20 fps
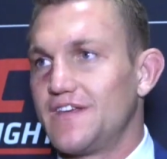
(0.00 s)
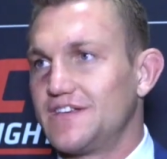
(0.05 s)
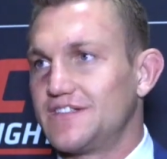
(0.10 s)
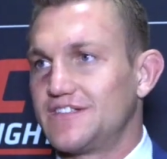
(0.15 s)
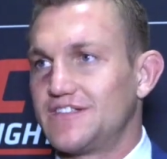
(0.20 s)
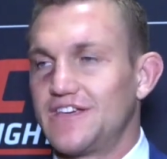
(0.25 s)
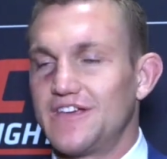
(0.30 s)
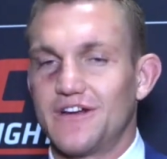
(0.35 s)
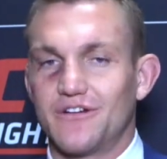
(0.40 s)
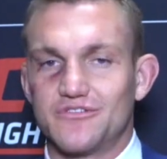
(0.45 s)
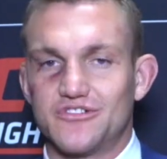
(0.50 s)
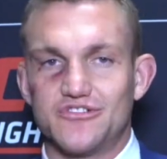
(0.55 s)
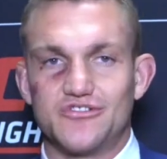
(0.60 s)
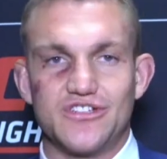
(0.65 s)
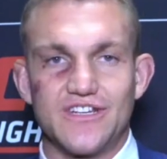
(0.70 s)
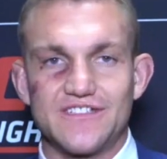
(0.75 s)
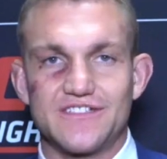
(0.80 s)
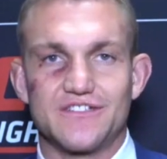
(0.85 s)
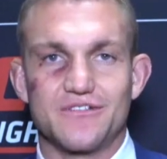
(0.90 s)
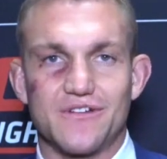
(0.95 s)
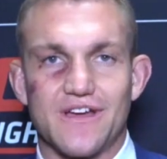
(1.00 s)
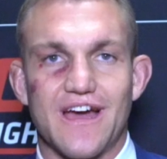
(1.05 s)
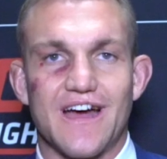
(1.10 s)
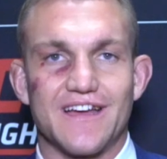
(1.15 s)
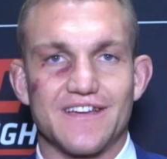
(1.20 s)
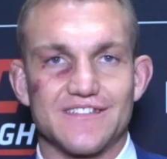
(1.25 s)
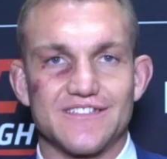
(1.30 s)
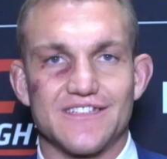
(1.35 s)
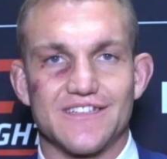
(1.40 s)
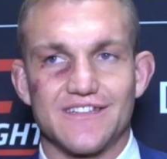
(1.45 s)
these you know jitsu
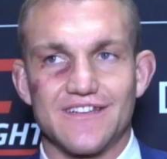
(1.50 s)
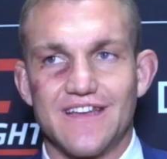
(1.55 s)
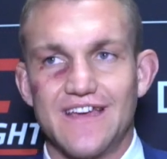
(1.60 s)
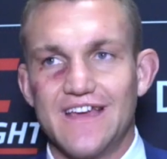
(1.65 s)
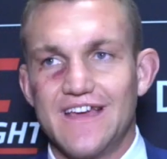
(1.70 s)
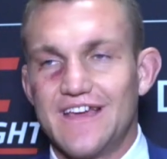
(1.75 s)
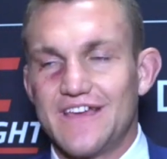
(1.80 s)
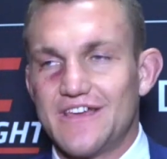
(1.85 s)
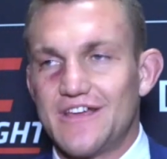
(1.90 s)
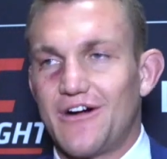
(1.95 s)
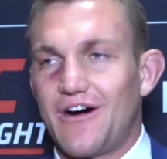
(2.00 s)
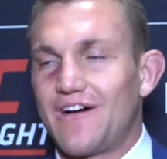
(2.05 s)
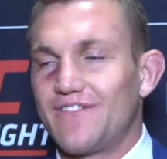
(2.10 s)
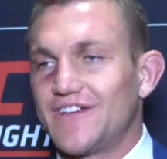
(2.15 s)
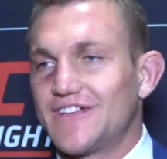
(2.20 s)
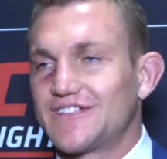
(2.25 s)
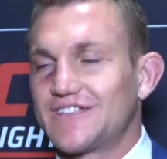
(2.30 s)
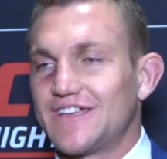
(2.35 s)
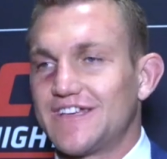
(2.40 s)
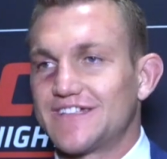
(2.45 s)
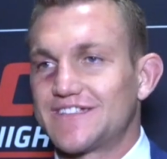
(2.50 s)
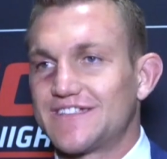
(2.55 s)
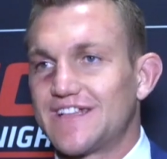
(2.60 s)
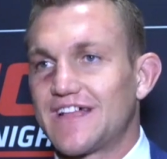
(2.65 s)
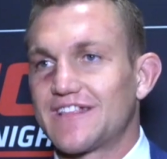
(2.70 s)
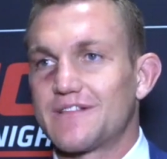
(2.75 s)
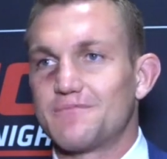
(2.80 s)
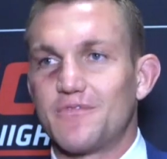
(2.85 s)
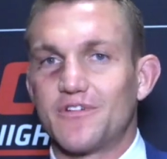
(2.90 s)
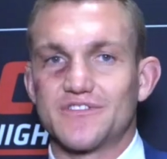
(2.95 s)
guys, and you know obviously it's
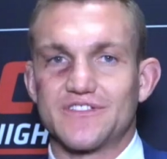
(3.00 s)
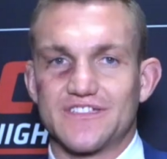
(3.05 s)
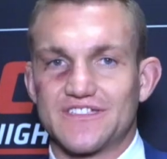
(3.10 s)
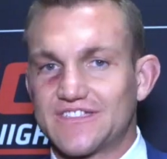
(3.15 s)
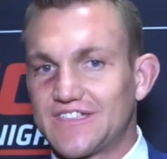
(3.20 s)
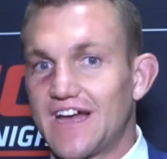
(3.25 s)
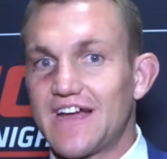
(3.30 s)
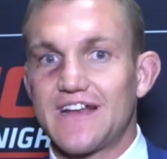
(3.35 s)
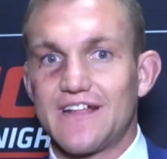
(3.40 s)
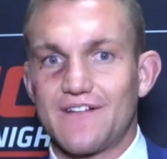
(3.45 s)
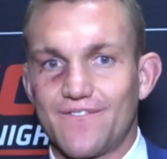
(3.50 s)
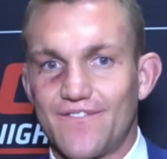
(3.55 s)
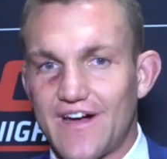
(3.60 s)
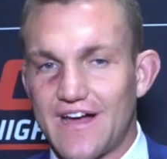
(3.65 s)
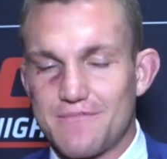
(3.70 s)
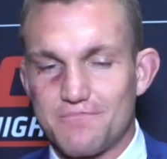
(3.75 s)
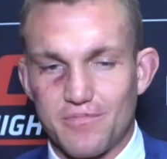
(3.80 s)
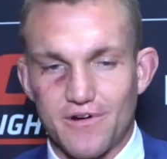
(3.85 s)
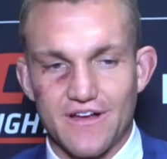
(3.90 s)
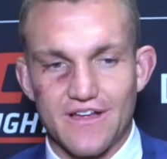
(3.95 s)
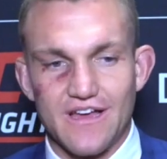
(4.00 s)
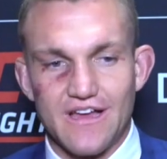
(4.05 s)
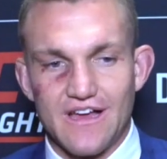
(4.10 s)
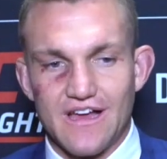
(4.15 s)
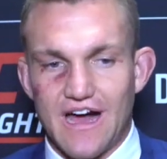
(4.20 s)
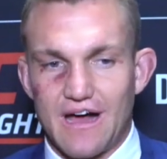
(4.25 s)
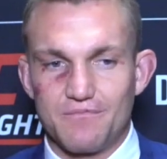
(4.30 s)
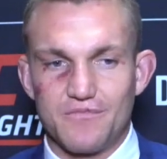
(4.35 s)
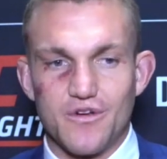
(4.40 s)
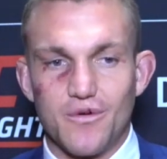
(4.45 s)
not the most exciting fight, but
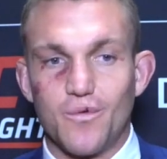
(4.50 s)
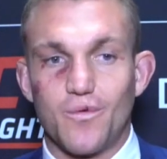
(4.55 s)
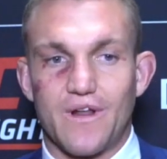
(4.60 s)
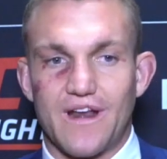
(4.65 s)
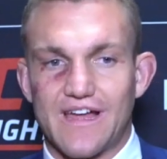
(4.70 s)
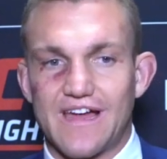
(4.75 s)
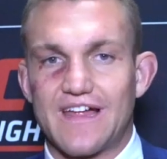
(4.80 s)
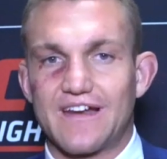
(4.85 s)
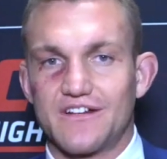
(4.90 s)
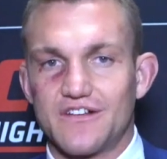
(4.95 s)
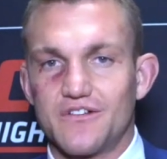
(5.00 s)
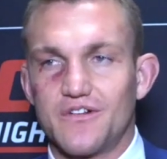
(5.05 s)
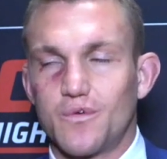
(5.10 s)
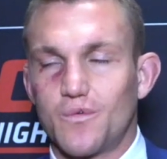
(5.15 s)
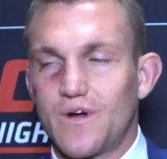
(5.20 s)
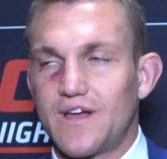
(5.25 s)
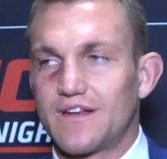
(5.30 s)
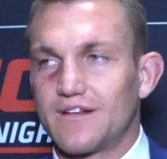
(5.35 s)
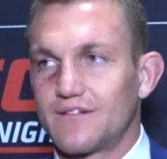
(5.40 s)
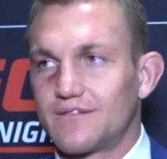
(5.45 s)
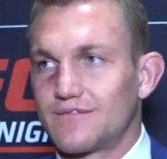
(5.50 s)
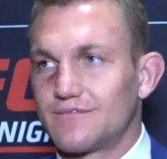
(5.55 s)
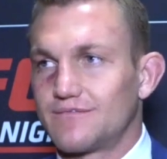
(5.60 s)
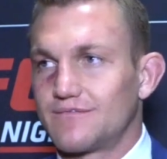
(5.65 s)
I'm doing what I got to do to win.